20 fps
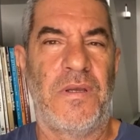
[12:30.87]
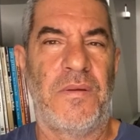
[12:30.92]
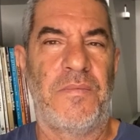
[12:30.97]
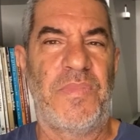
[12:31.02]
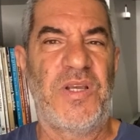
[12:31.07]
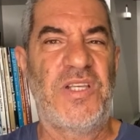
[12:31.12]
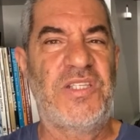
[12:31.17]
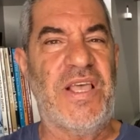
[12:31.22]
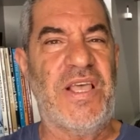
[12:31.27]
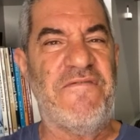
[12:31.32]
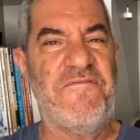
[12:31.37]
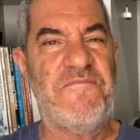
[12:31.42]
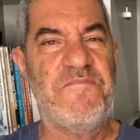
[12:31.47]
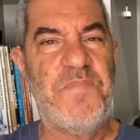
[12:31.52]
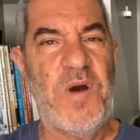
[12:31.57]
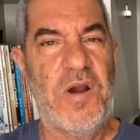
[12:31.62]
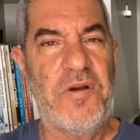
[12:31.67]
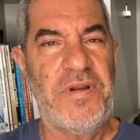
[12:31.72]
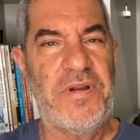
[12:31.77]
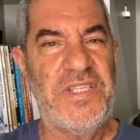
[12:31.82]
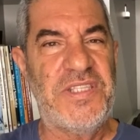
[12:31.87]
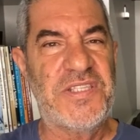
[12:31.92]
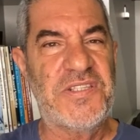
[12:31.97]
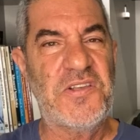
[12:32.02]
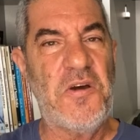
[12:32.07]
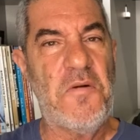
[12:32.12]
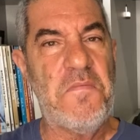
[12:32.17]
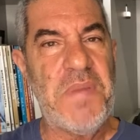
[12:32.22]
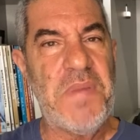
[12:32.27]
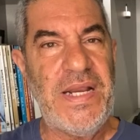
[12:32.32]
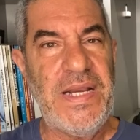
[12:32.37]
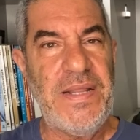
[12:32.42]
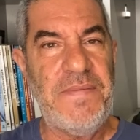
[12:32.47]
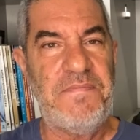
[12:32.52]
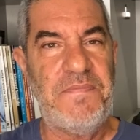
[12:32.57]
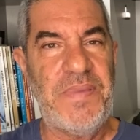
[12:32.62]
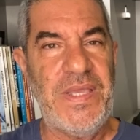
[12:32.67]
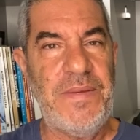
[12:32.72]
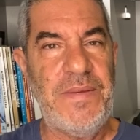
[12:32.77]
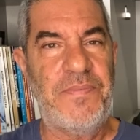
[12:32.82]
because I've buried so many
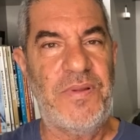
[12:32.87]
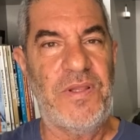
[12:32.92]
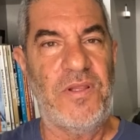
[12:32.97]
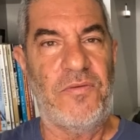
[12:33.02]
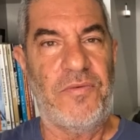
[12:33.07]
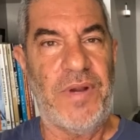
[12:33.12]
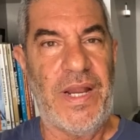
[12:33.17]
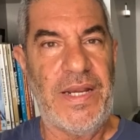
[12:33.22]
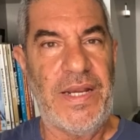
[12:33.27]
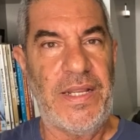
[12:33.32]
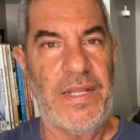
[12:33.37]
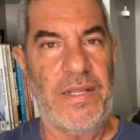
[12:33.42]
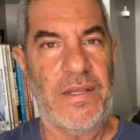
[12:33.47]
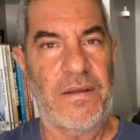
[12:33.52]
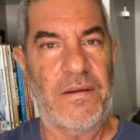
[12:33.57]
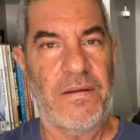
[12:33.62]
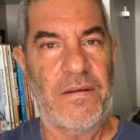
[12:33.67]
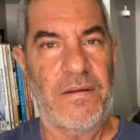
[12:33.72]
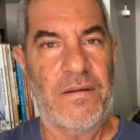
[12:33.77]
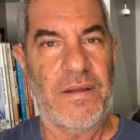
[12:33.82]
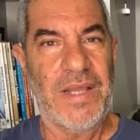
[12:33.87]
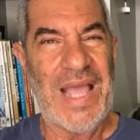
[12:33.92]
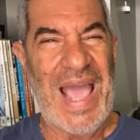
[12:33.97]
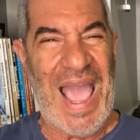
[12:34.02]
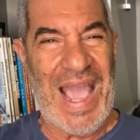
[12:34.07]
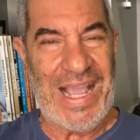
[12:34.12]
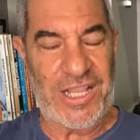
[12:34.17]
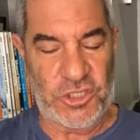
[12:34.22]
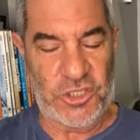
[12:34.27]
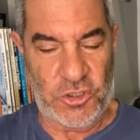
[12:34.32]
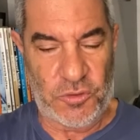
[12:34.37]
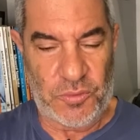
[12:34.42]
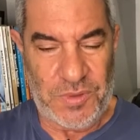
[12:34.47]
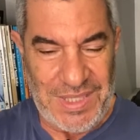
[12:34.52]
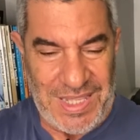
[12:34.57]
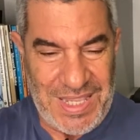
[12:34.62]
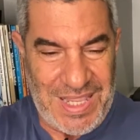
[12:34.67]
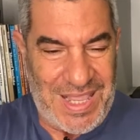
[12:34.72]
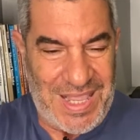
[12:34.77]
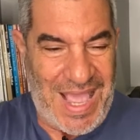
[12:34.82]
people already,
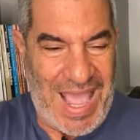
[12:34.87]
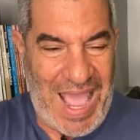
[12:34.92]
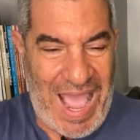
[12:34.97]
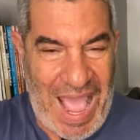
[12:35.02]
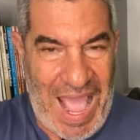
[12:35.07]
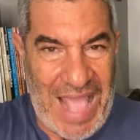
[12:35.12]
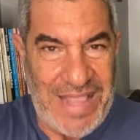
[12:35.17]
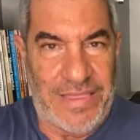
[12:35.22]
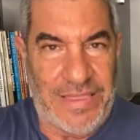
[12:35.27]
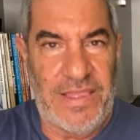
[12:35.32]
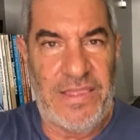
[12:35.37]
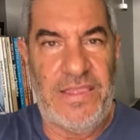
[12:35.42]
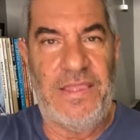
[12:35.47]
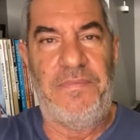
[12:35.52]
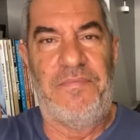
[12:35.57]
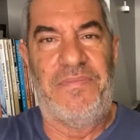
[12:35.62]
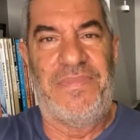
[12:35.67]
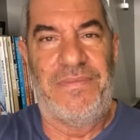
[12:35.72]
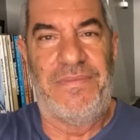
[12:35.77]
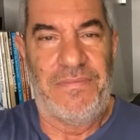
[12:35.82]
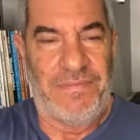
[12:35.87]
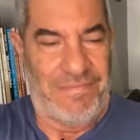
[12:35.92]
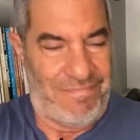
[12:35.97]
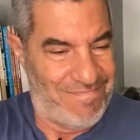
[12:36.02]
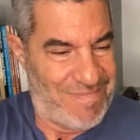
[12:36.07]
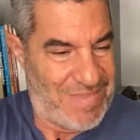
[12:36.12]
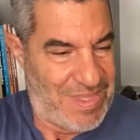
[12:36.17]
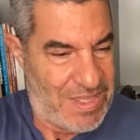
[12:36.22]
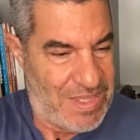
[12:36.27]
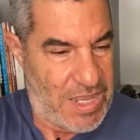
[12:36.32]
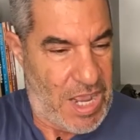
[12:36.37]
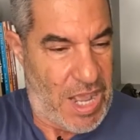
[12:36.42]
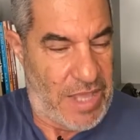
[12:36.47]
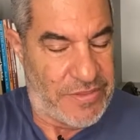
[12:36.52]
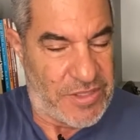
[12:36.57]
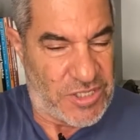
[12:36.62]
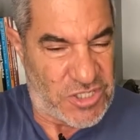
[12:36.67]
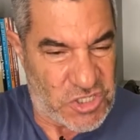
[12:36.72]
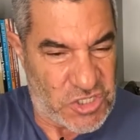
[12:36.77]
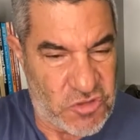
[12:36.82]
actually handed them on
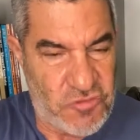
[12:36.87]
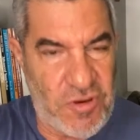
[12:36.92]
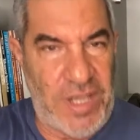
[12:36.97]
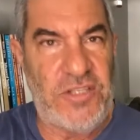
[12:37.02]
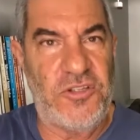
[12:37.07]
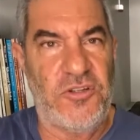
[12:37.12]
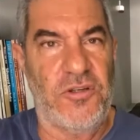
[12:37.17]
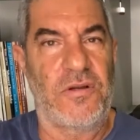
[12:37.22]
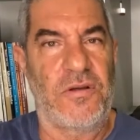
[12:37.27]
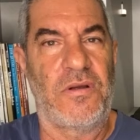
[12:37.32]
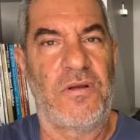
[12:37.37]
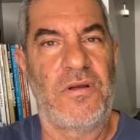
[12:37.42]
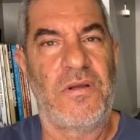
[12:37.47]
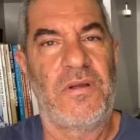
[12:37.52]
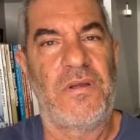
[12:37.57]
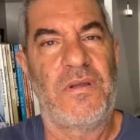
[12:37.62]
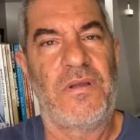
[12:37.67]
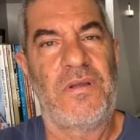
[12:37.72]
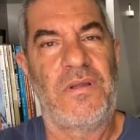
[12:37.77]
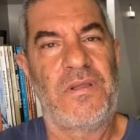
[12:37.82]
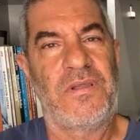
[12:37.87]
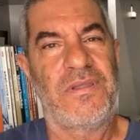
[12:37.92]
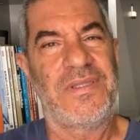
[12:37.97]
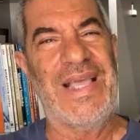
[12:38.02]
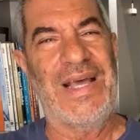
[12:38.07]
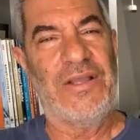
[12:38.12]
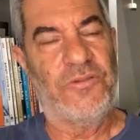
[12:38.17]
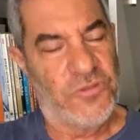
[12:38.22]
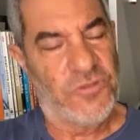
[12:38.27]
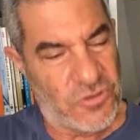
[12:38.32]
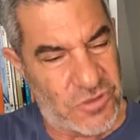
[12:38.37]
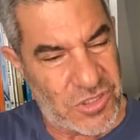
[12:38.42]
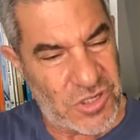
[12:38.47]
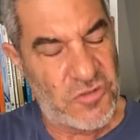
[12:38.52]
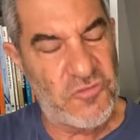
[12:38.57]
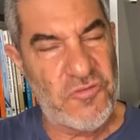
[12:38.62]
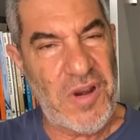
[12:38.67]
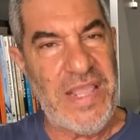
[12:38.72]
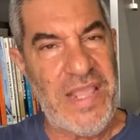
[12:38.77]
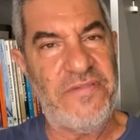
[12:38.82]
the stretcher down to the
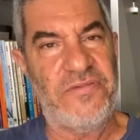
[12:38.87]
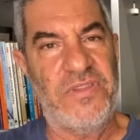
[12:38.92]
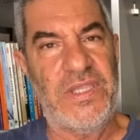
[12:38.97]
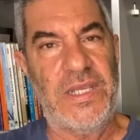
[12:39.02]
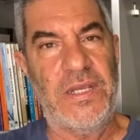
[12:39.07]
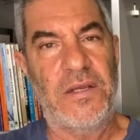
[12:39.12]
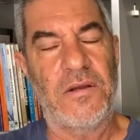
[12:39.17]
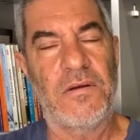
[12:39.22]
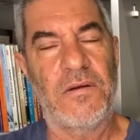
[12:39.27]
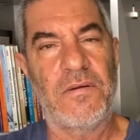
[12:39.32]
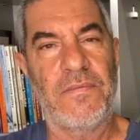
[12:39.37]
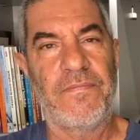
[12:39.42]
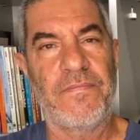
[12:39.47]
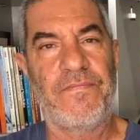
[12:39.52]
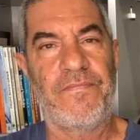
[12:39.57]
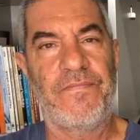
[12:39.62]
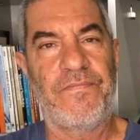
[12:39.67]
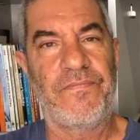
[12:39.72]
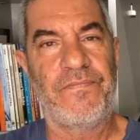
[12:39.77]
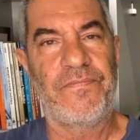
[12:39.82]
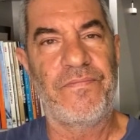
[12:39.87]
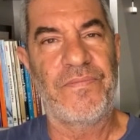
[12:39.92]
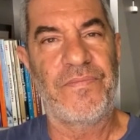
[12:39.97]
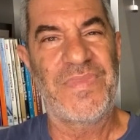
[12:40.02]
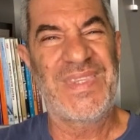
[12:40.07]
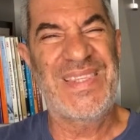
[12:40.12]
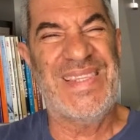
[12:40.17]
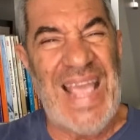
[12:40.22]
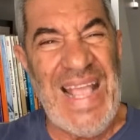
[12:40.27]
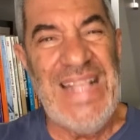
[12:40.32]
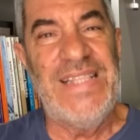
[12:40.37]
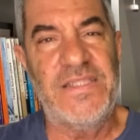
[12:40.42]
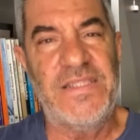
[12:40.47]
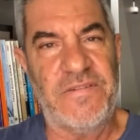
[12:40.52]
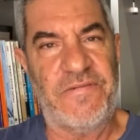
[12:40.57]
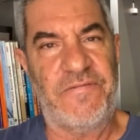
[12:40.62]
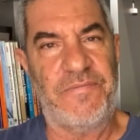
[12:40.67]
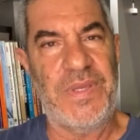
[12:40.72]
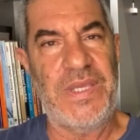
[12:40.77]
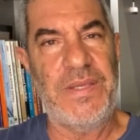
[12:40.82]
grave digger. Tens
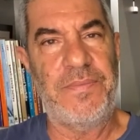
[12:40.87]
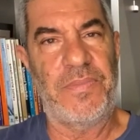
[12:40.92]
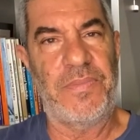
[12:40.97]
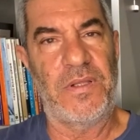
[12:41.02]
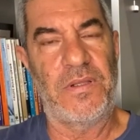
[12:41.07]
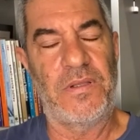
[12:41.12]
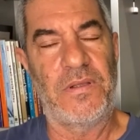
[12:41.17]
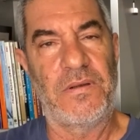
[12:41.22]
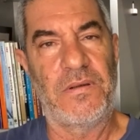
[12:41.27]
of people.